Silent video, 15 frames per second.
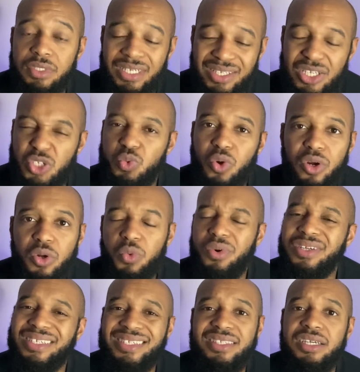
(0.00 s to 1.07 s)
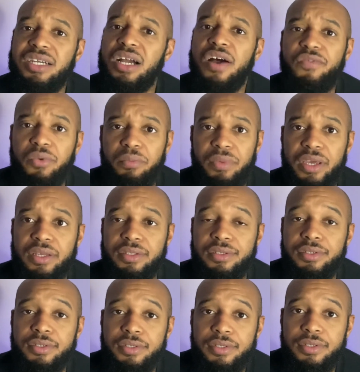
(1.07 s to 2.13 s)
this word it wasn't the government
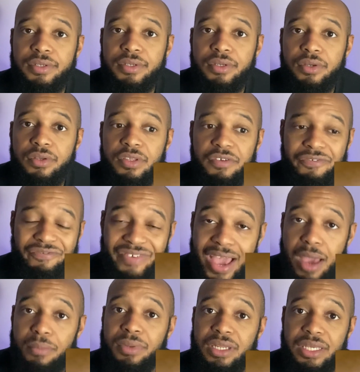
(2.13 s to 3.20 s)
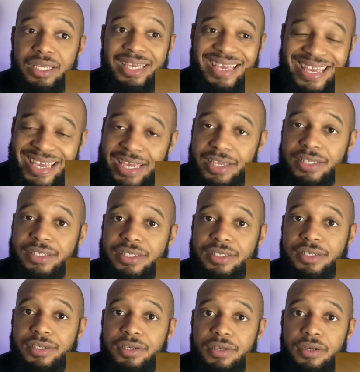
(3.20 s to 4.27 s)
the family is
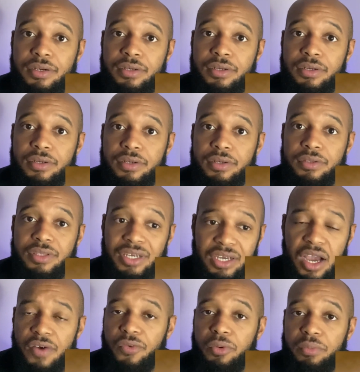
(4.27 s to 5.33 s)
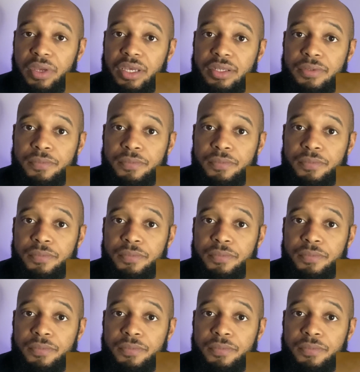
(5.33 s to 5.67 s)
the government.